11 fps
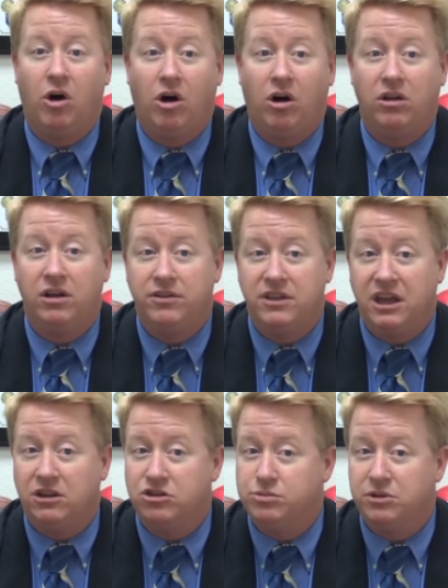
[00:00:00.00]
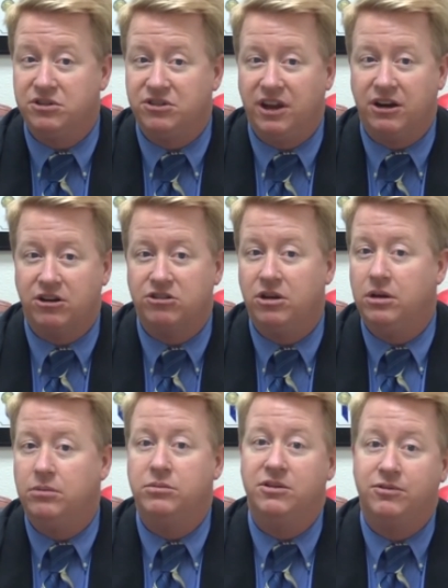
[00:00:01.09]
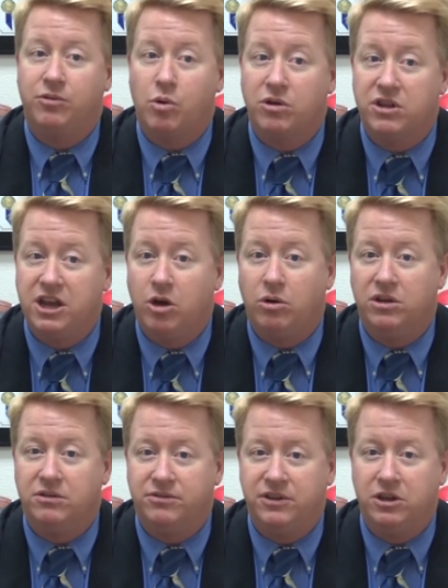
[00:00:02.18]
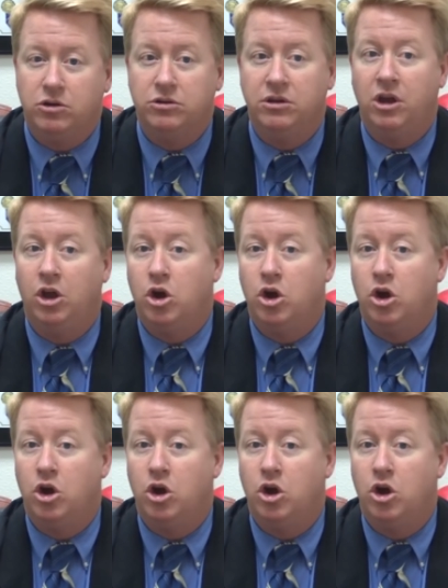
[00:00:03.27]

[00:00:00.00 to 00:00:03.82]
all of the eligibility standards before they go on the field,